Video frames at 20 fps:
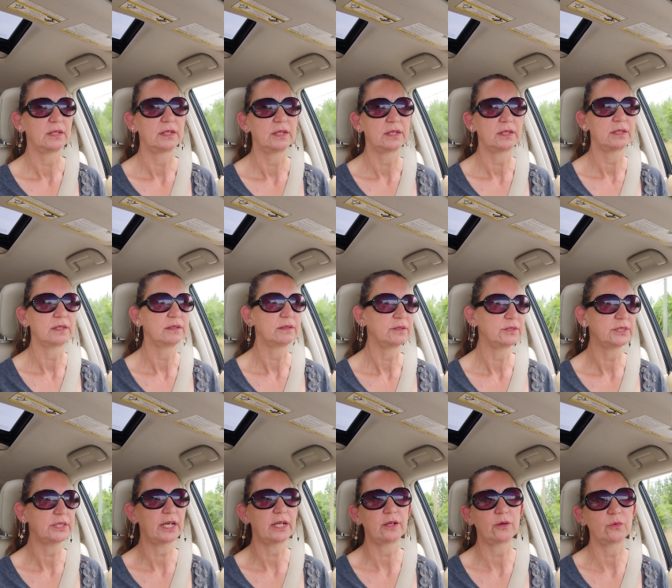the
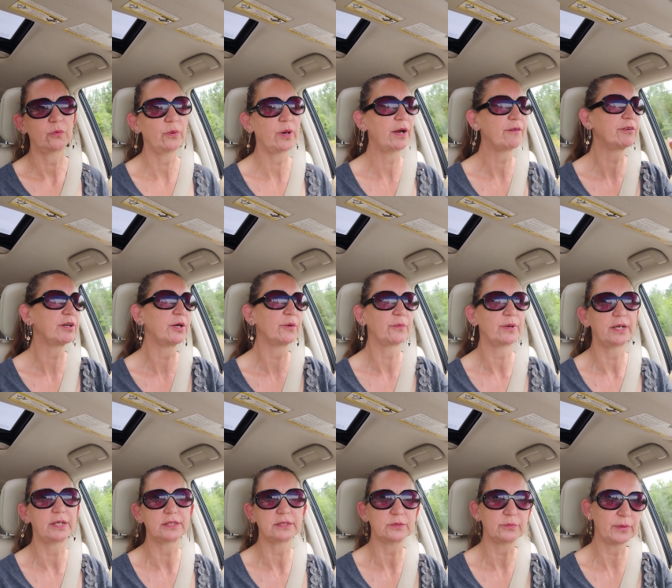lieutenant, whoever it
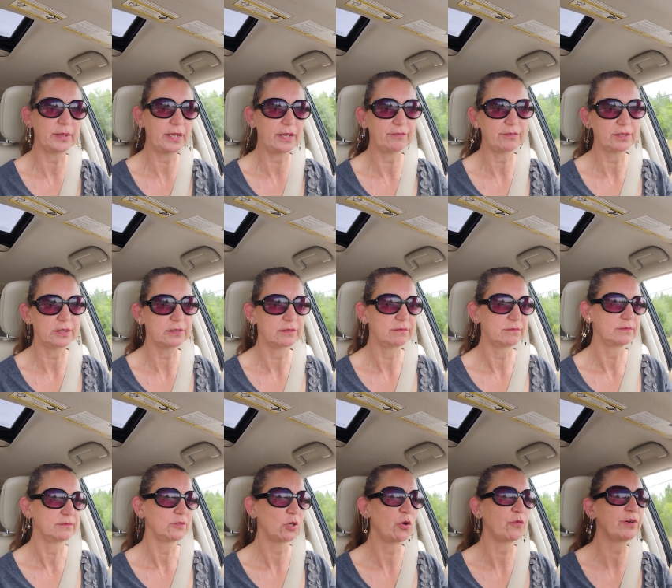was, whatever,
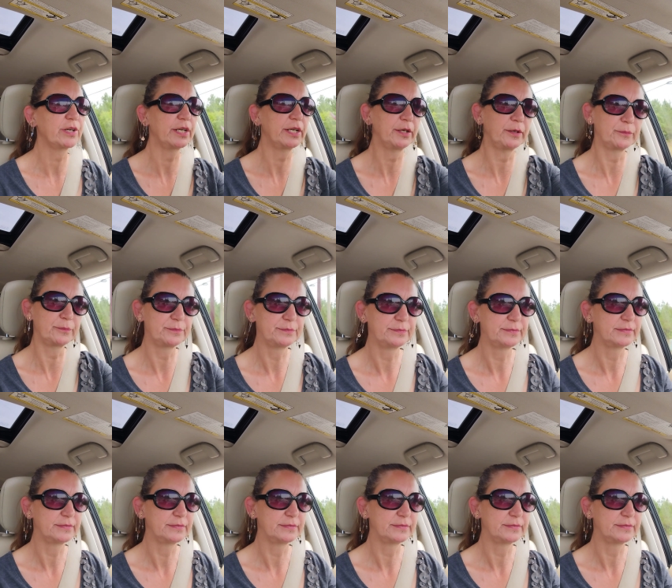over him,